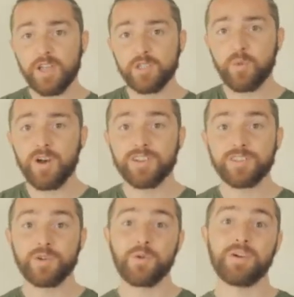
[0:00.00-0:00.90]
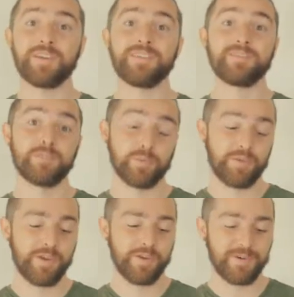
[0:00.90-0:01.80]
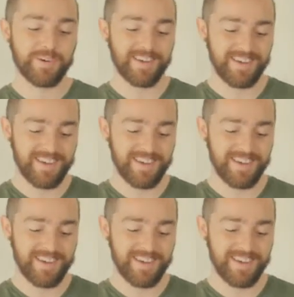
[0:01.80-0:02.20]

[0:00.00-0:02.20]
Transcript: as well as the coin, which is pretty cool.